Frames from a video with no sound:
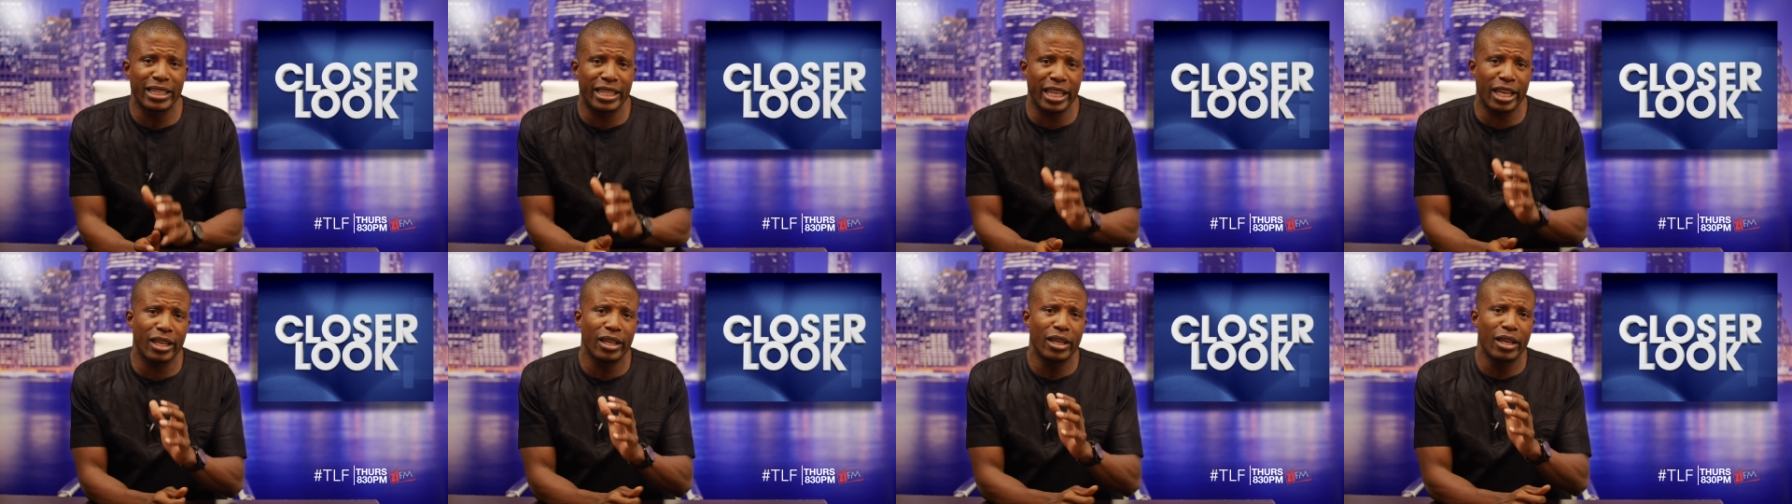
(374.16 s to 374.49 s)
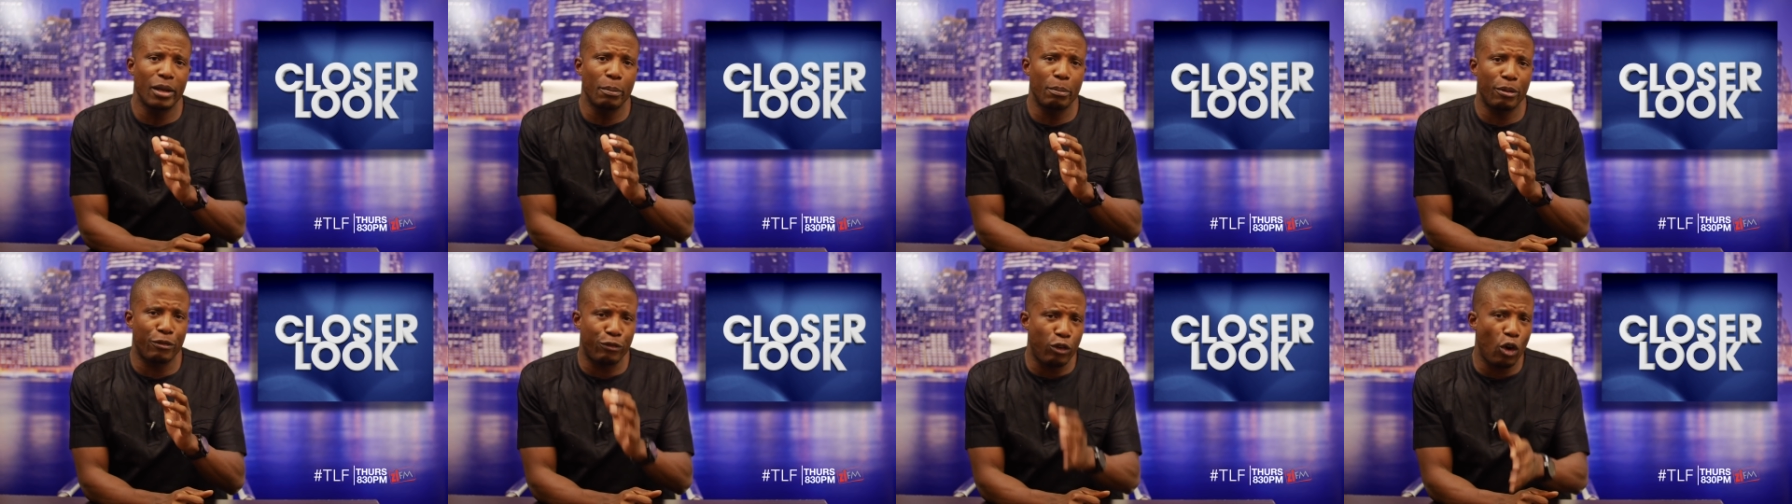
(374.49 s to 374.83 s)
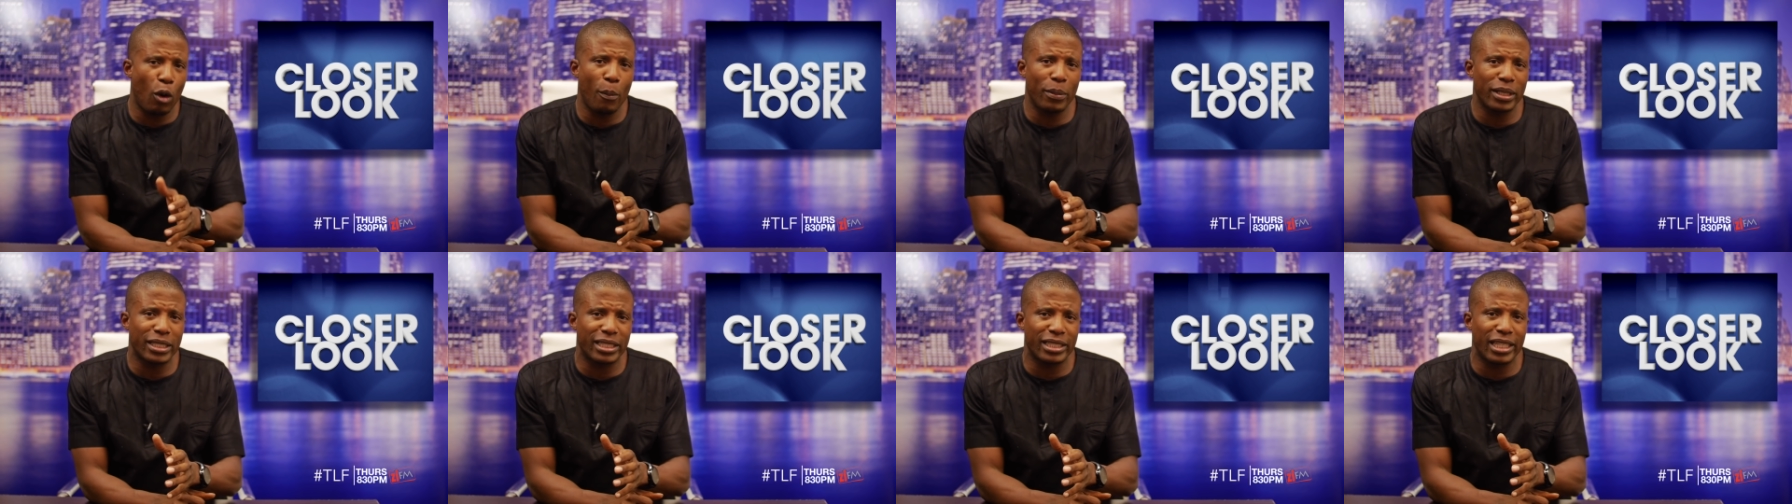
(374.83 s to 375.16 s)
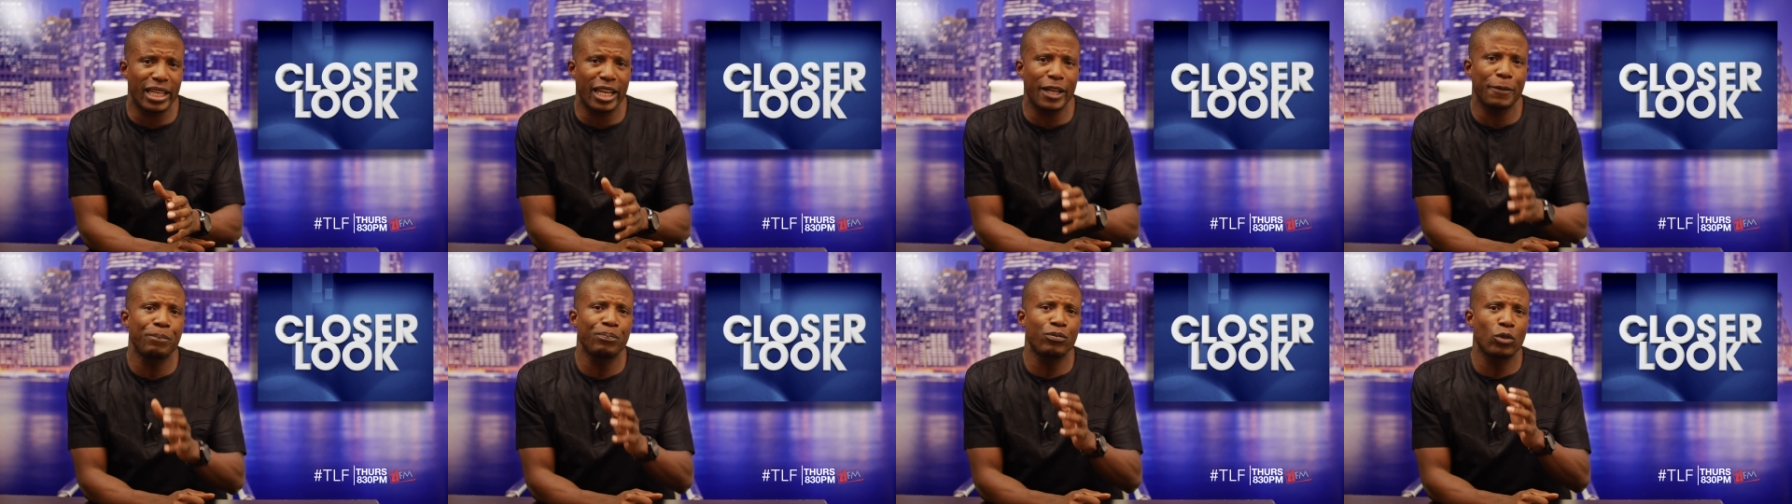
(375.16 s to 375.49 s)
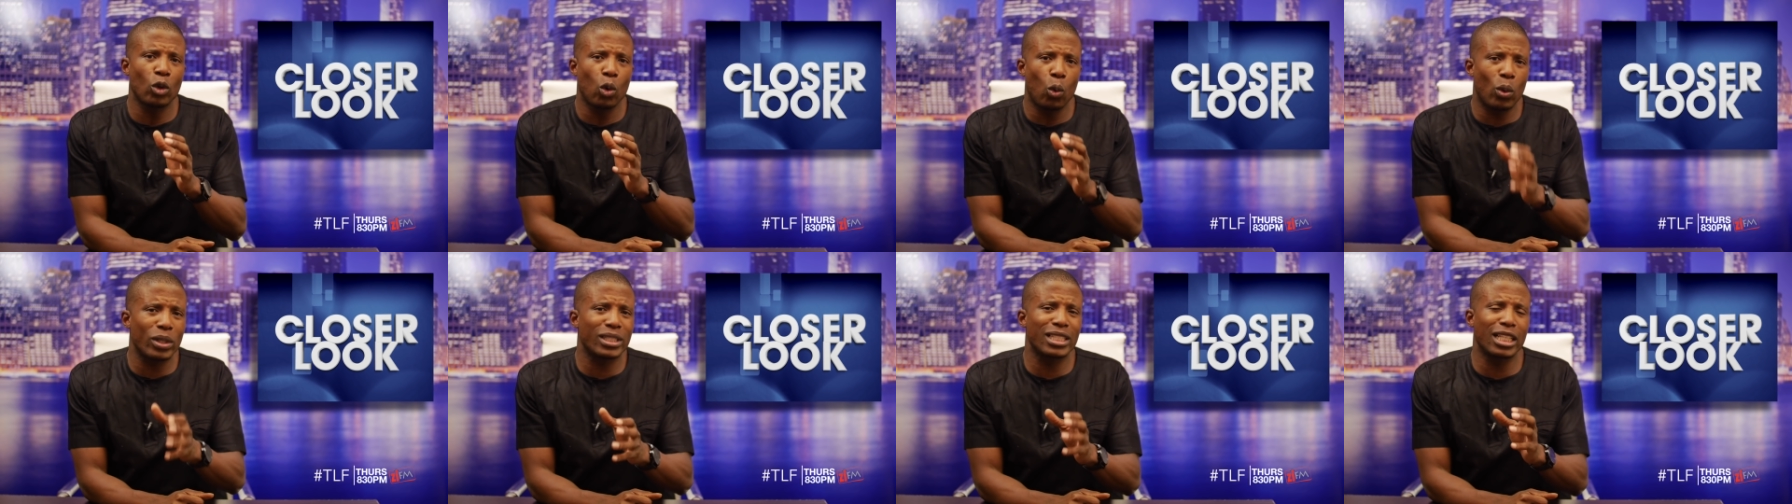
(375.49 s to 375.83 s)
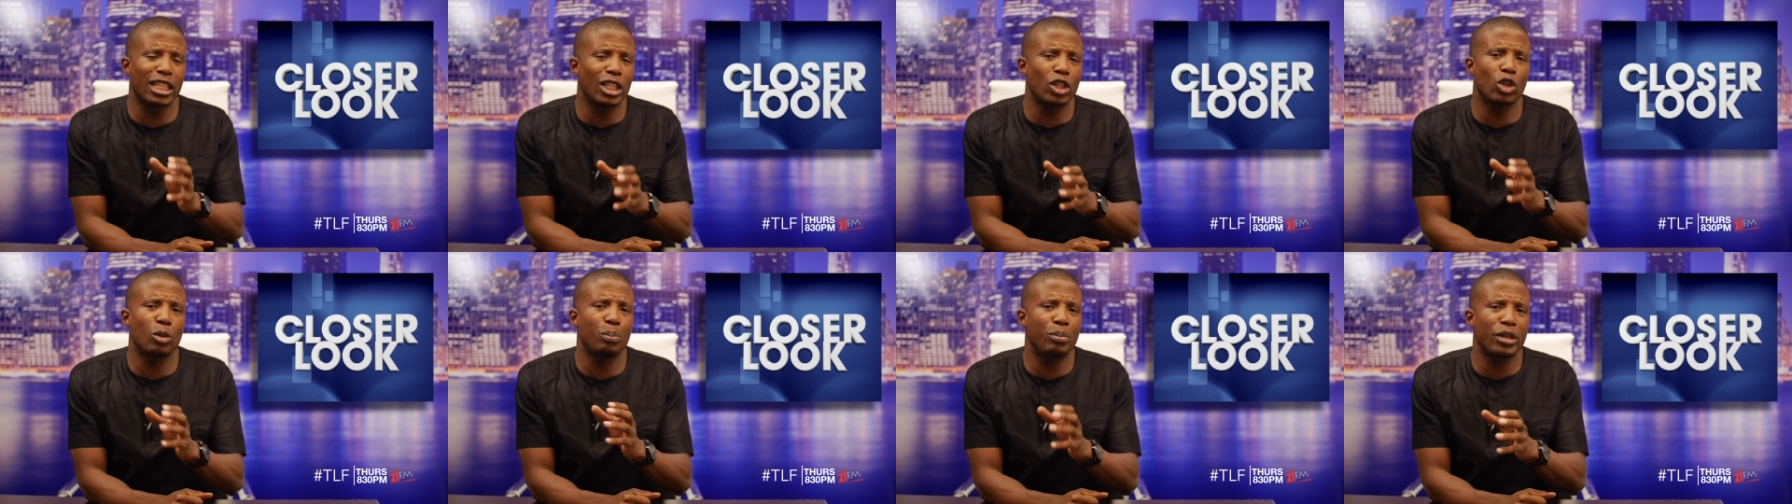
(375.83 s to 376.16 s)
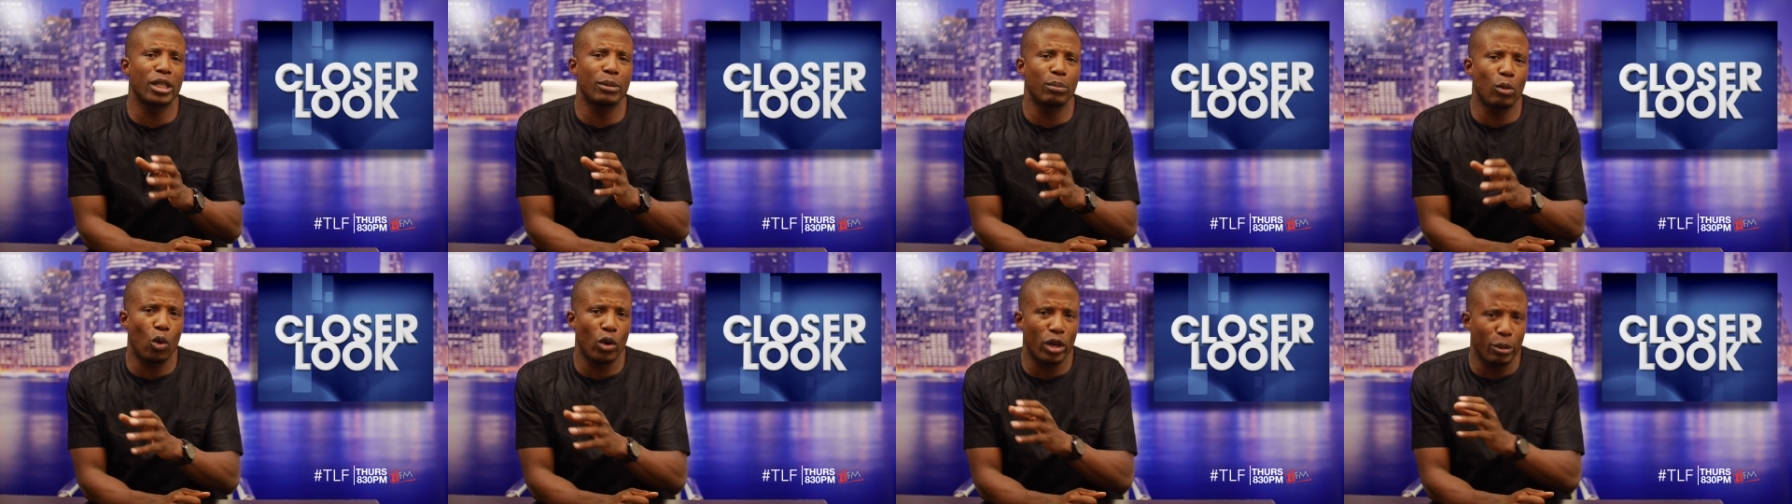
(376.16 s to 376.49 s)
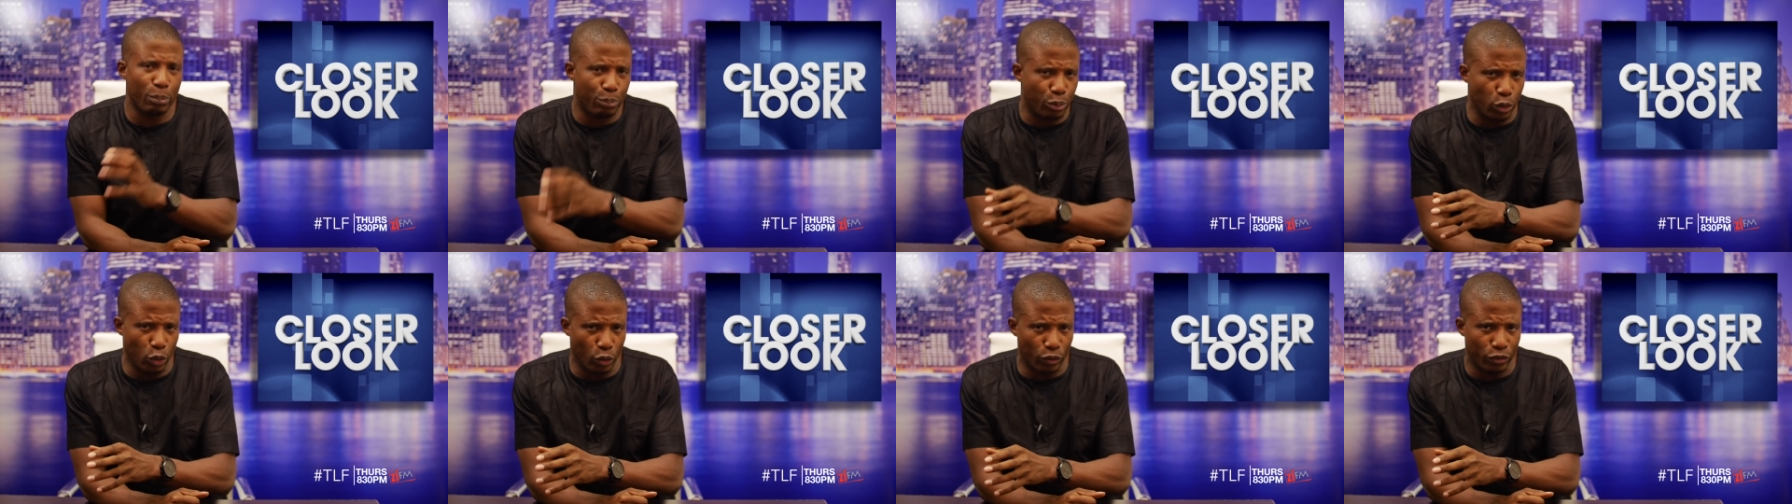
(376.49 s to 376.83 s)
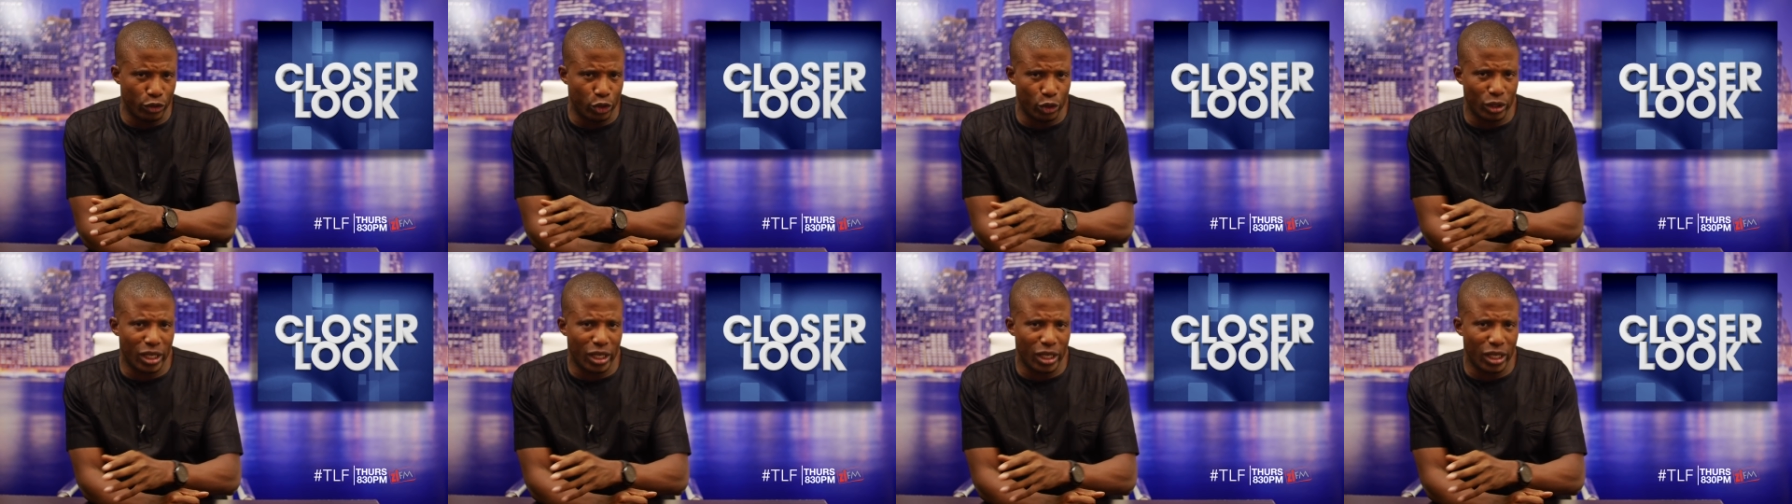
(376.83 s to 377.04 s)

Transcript: The performance there was a little bit more improved.